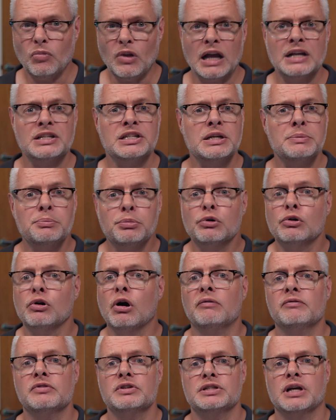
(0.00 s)
A simple
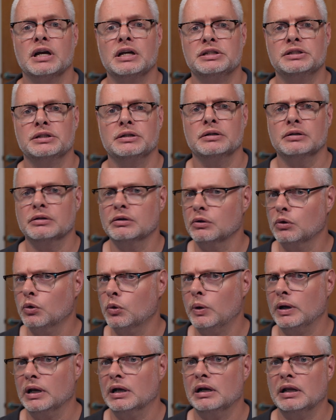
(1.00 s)
conversation can
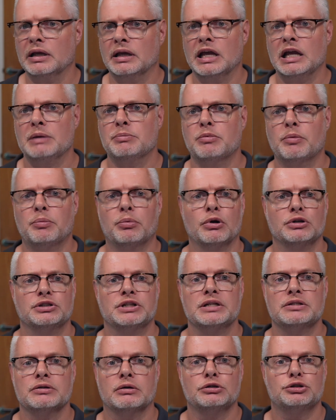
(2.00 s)
quickly keep a
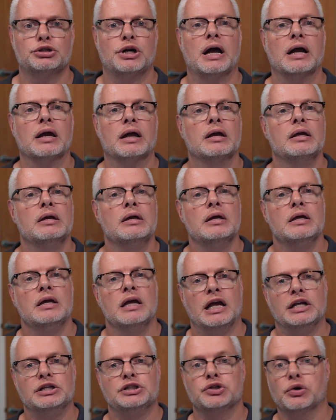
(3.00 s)
project on track,
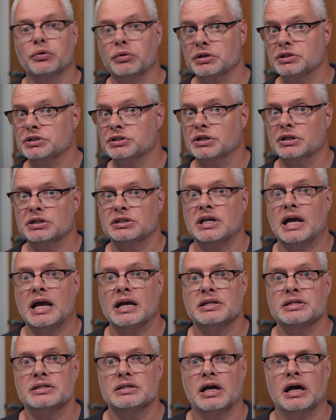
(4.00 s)
ensuring
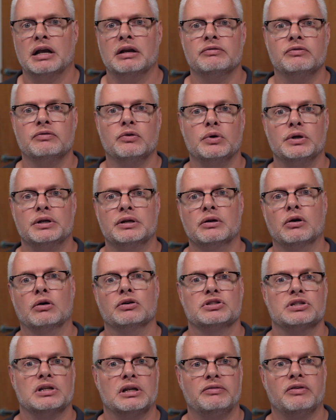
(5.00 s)
success and avoid
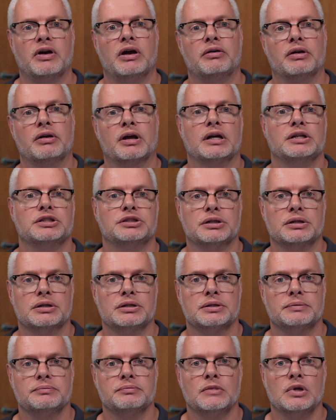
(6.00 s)
costly
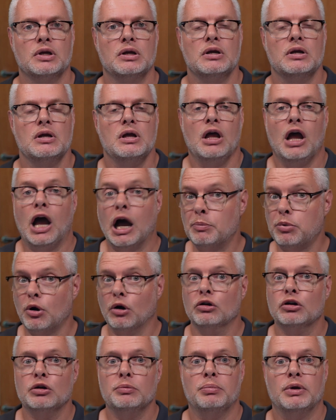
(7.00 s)
variations.
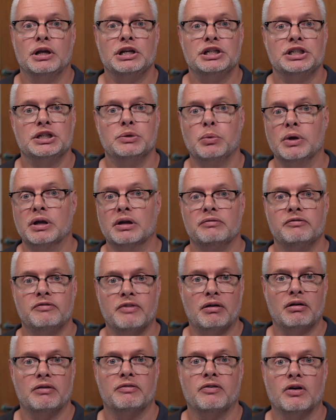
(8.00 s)
Upon completion, we can
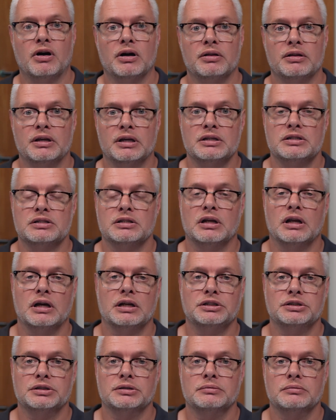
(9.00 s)
verify the
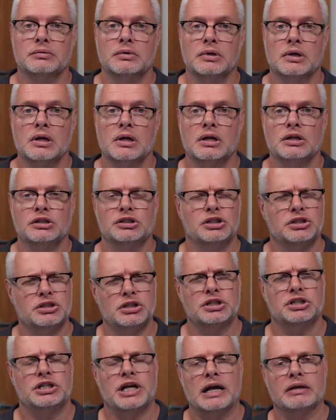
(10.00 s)
installation just
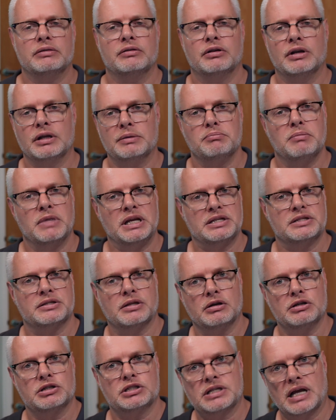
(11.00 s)
to check that it meets
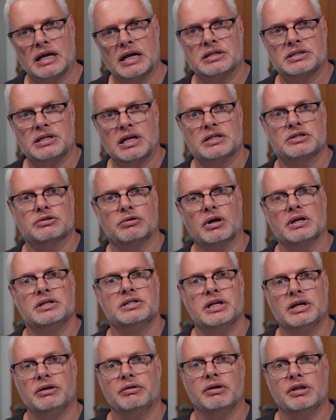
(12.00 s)
those success
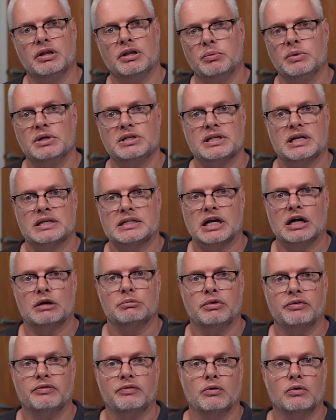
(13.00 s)
criteria that we set
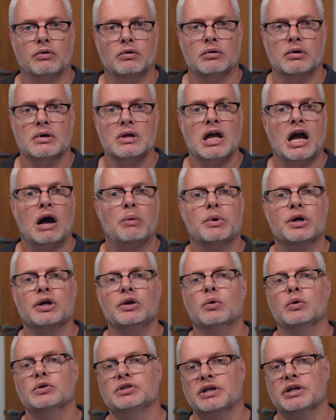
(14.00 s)
out before. And we
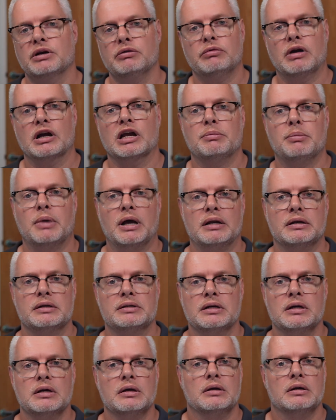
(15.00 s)
can also
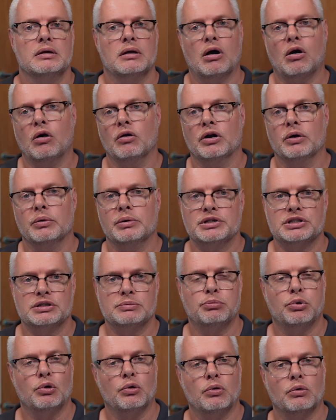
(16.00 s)
recommend ongoing
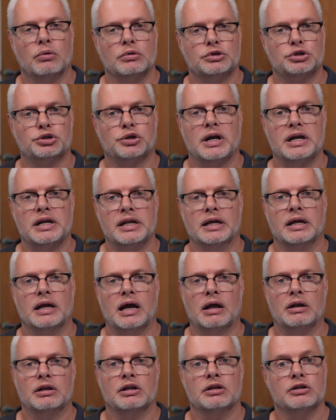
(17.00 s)
support, training
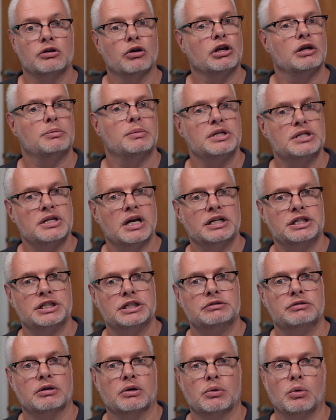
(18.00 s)
and the
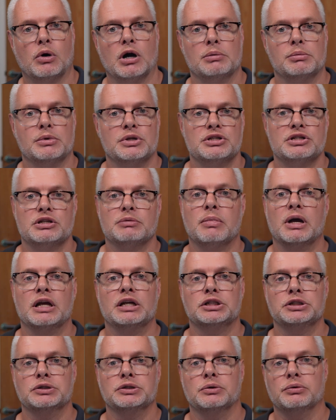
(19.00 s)
documentation requirements to
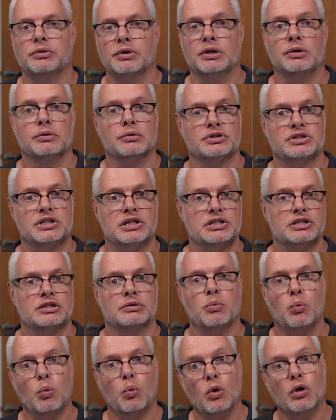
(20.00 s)
make sure that your
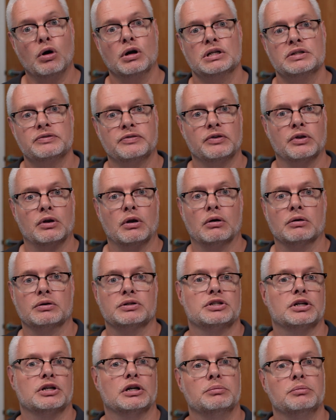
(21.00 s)
system works for the long
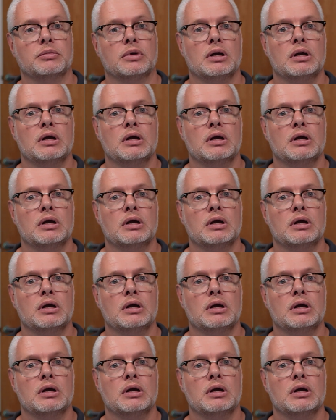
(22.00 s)
term.